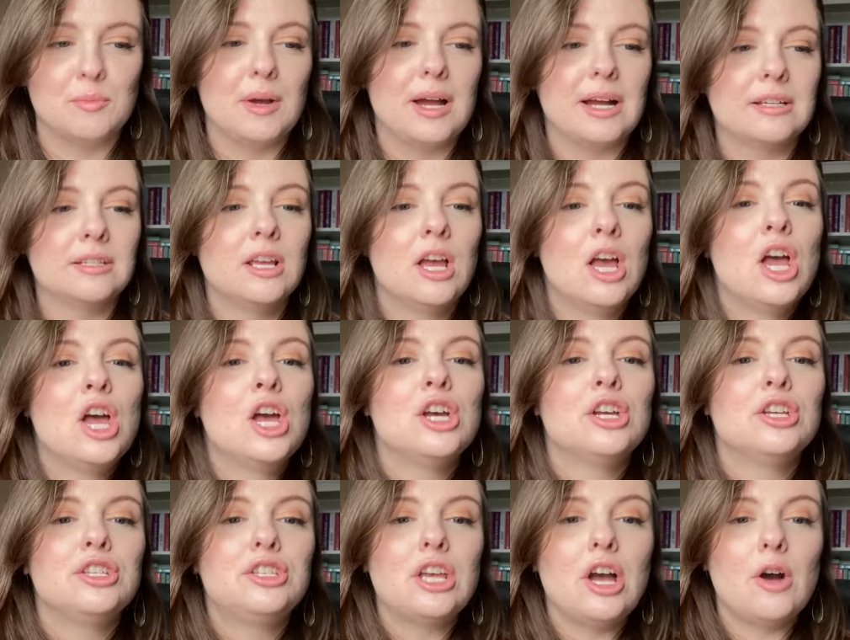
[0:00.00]
box.
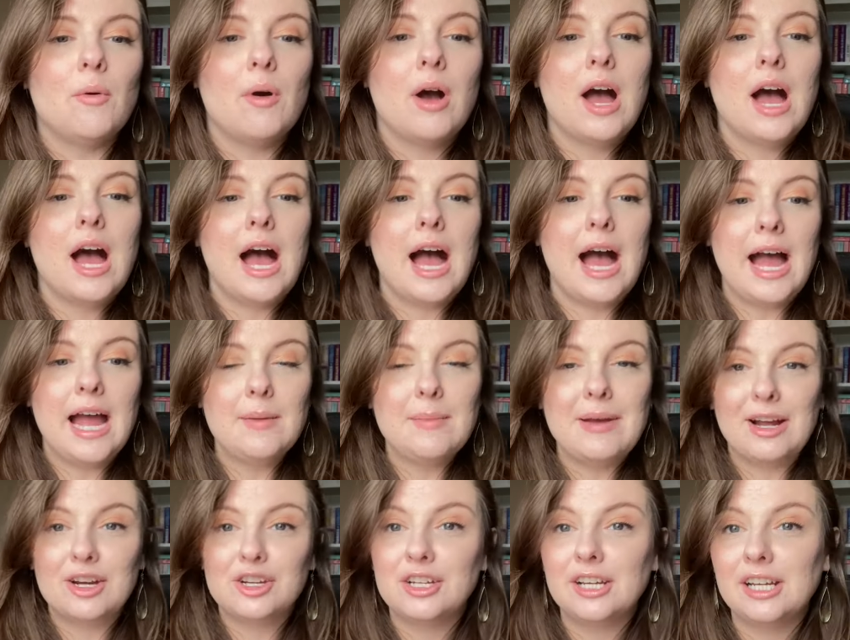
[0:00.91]
So I'm
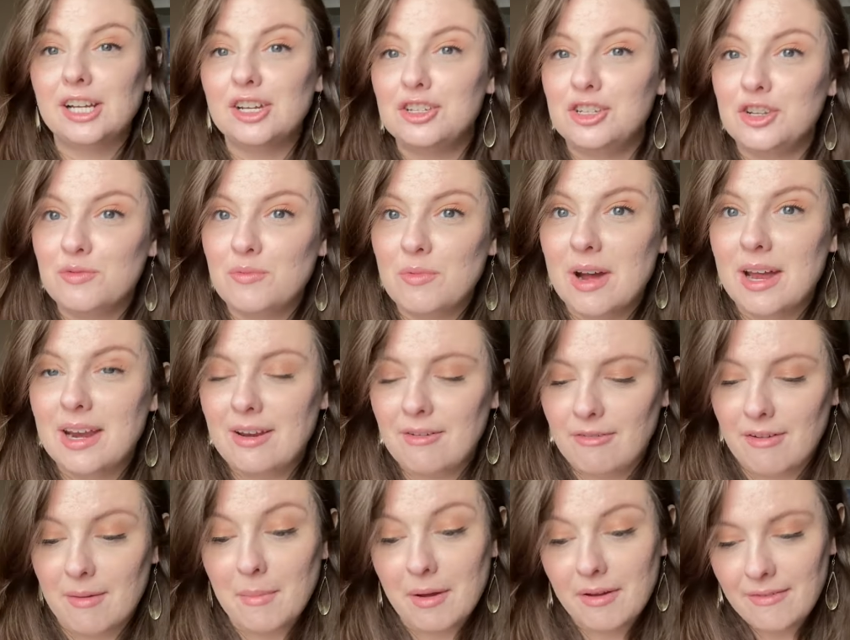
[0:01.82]
actually going to do one
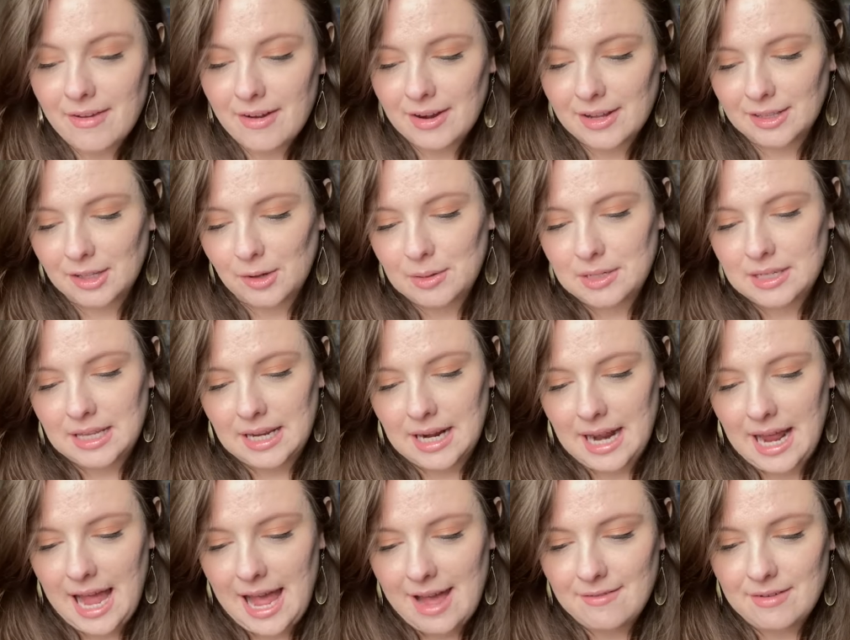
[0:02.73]
from a Fairyloot that
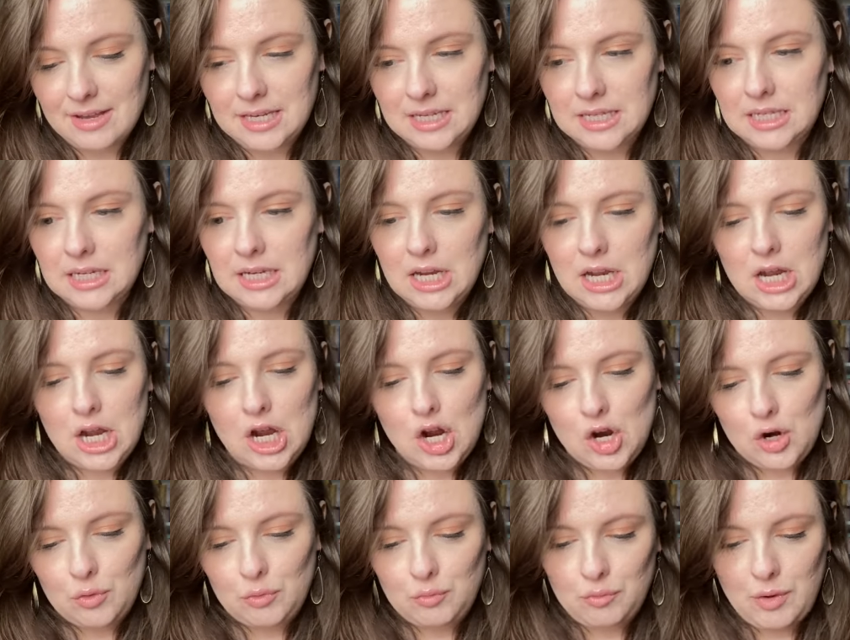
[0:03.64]
I haven't
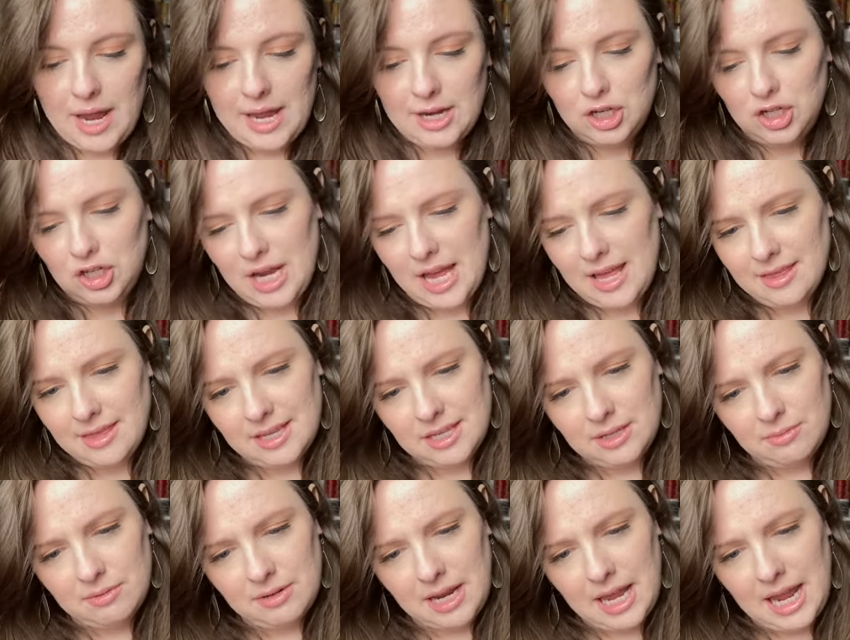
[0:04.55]
read yet.
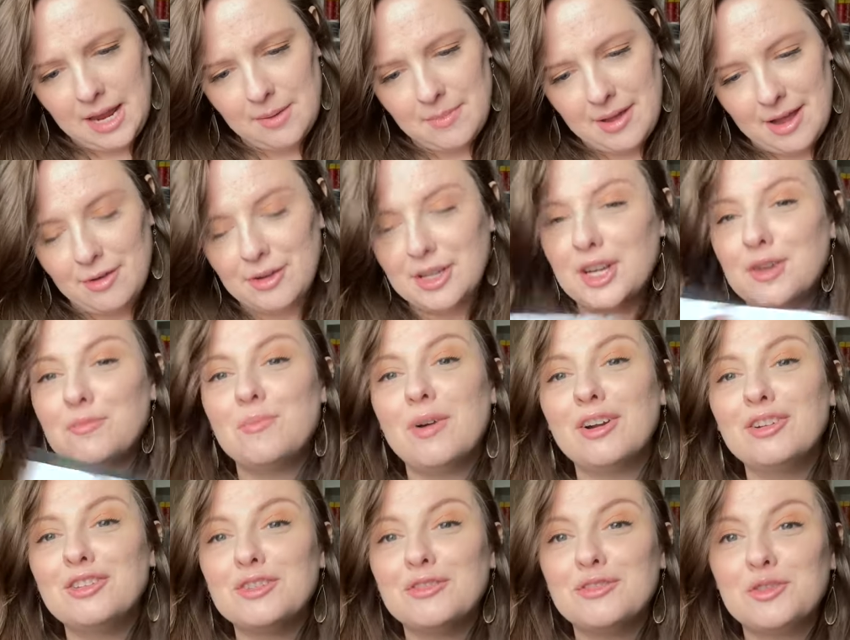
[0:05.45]
This one came out in
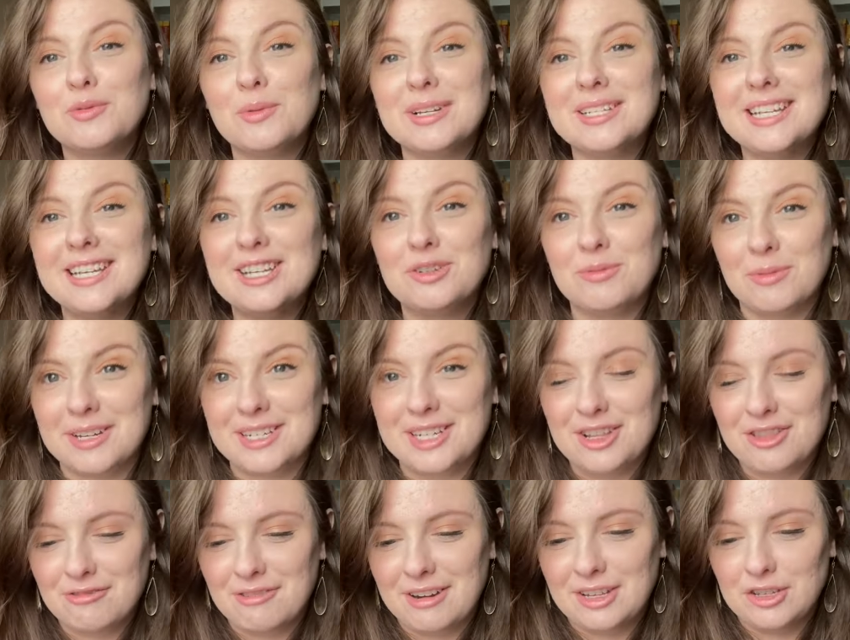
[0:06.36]
March of twenty
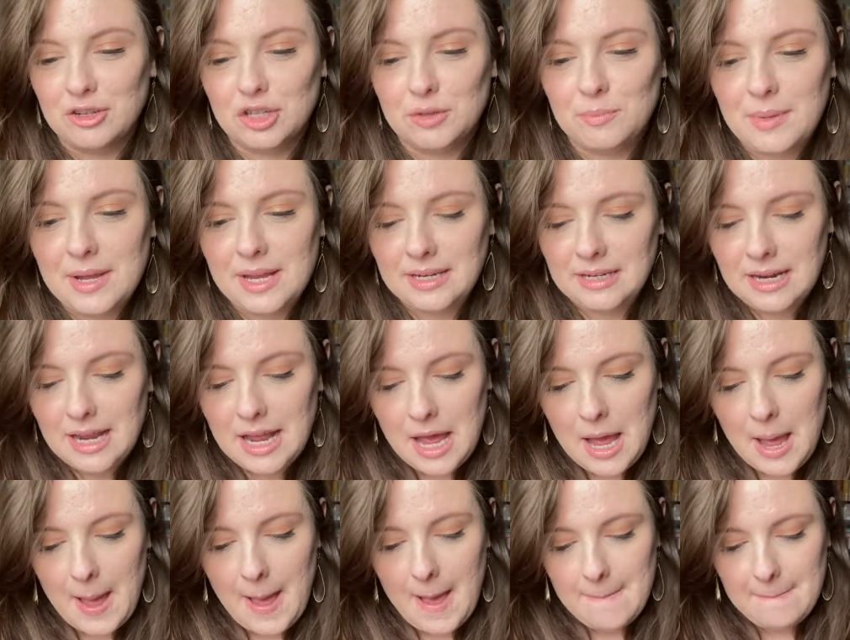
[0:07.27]
twenty-three, so it's been
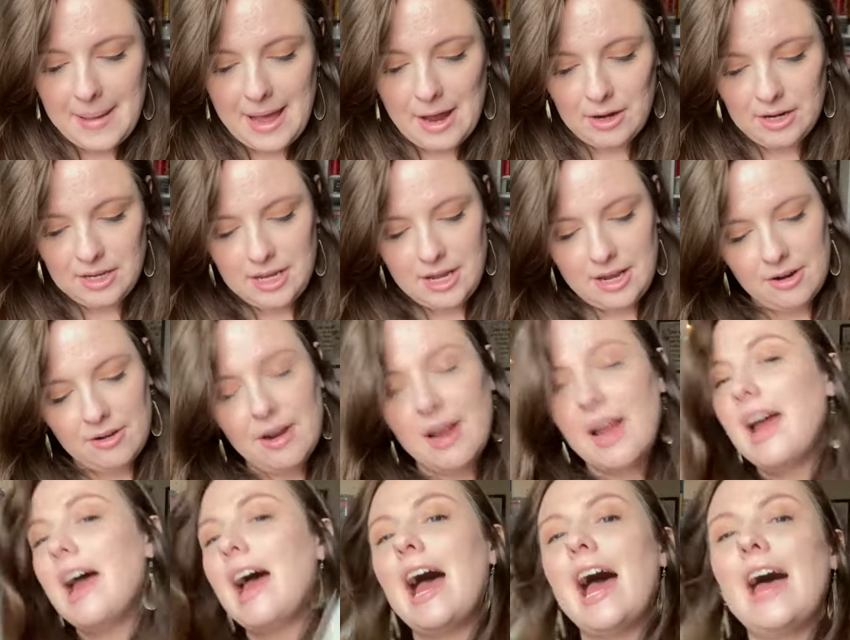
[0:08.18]
about a year.
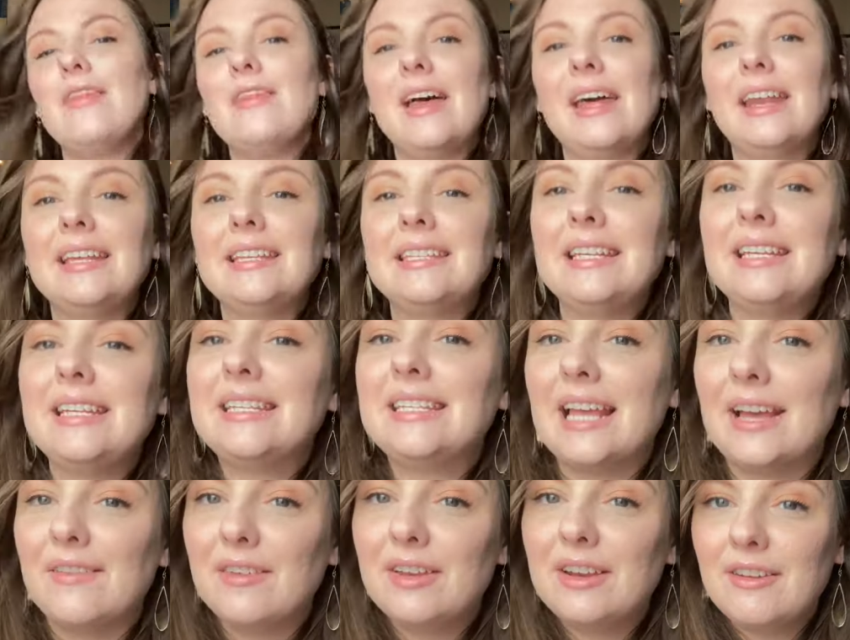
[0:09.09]
And that is The
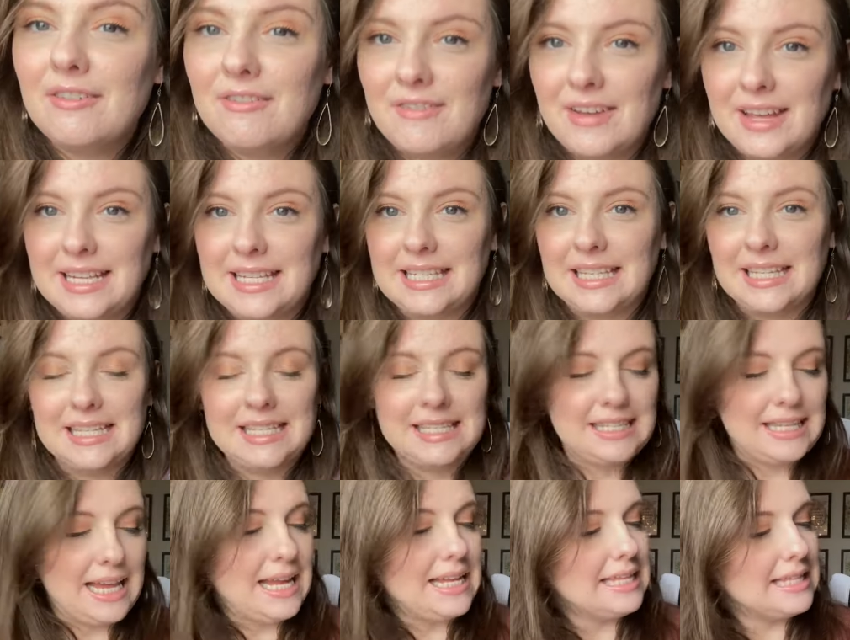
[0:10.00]
Seven Faceless
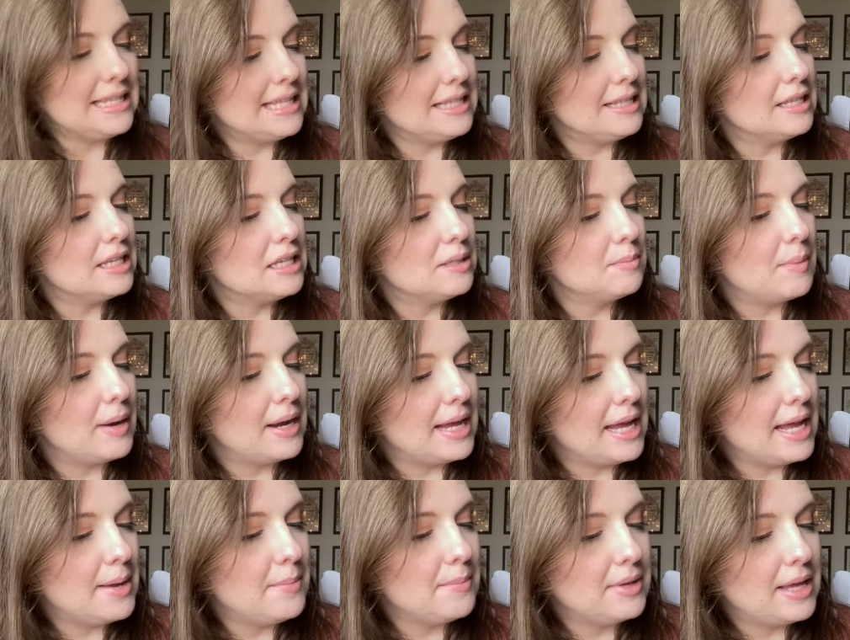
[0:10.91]
Saints, and this is by
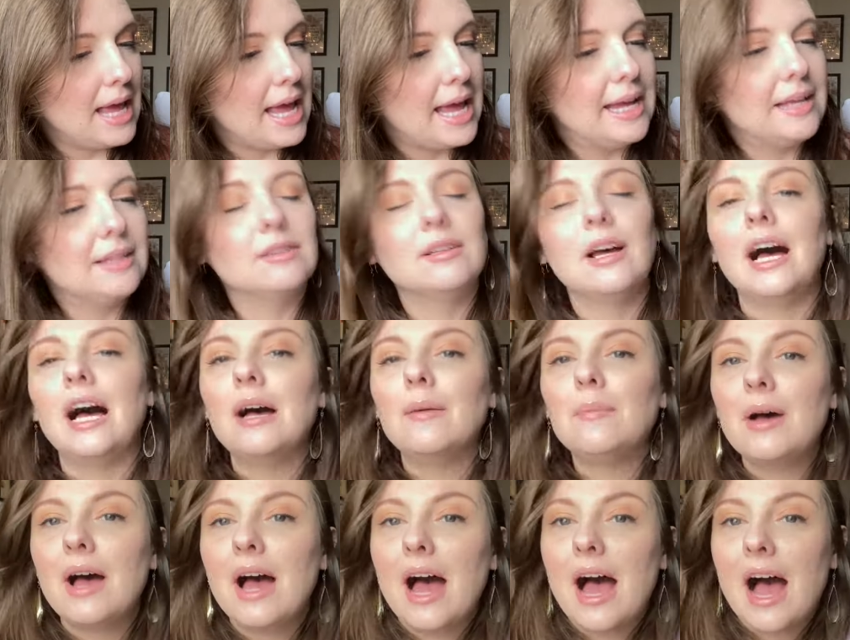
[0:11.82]
M K
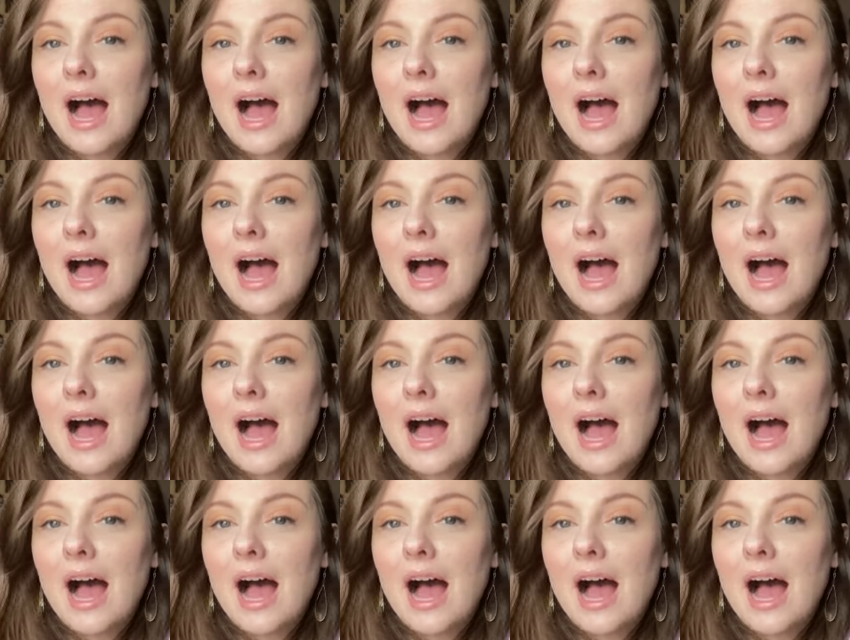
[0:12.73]
Lobb.